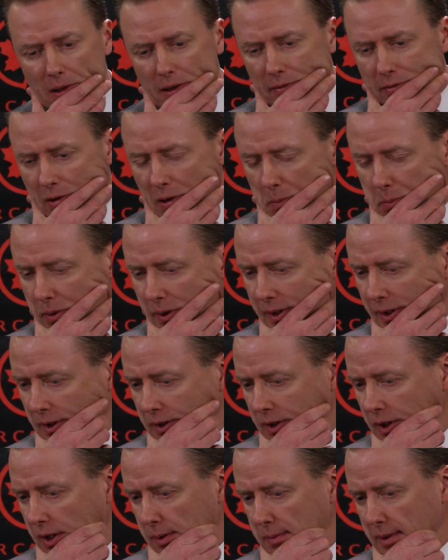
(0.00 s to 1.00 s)
of our player
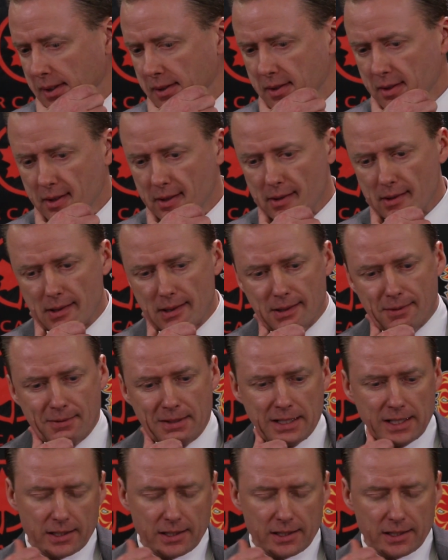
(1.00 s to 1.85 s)
comments, and uh,